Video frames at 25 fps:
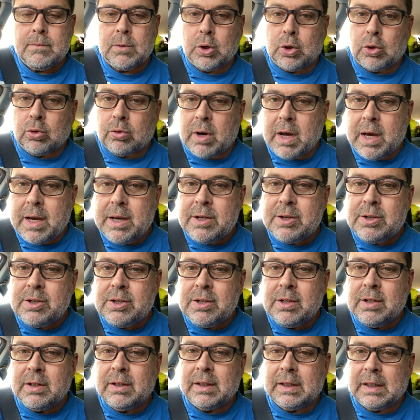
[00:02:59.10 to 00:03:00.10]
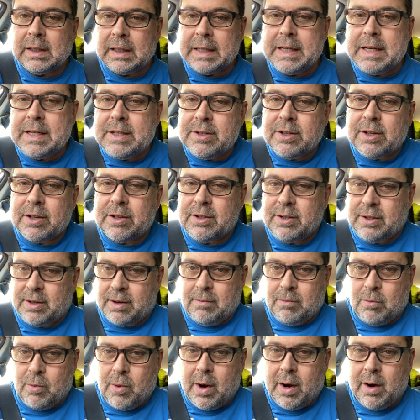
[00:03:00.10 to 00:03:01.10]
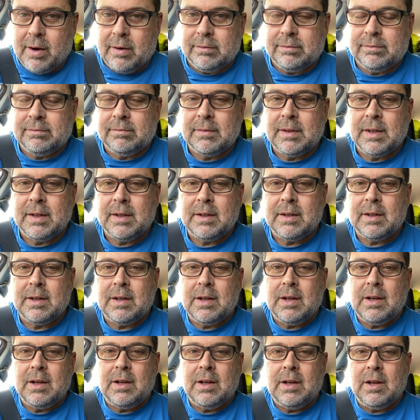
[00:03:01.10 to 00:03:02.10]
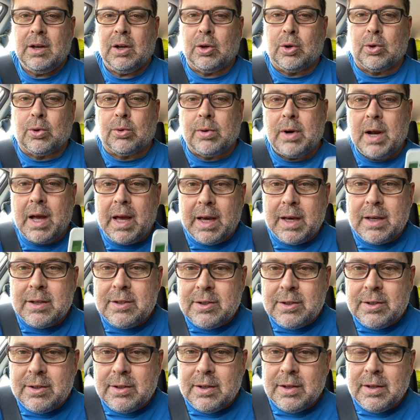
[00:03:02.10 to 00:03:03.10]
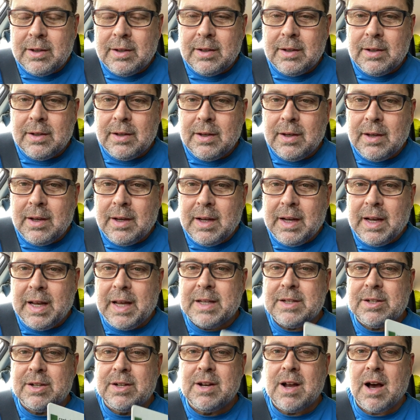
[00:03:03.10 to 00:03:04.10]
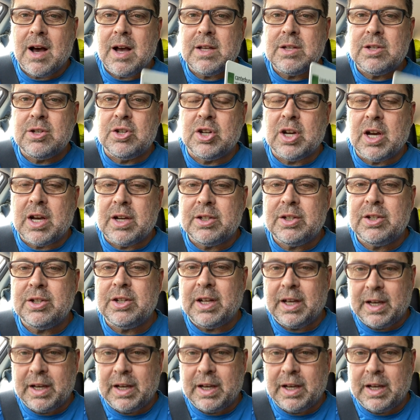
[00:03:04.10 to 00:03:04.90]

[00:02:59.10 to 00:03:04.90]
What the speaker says: Grace leads us somewhere. Grace is not just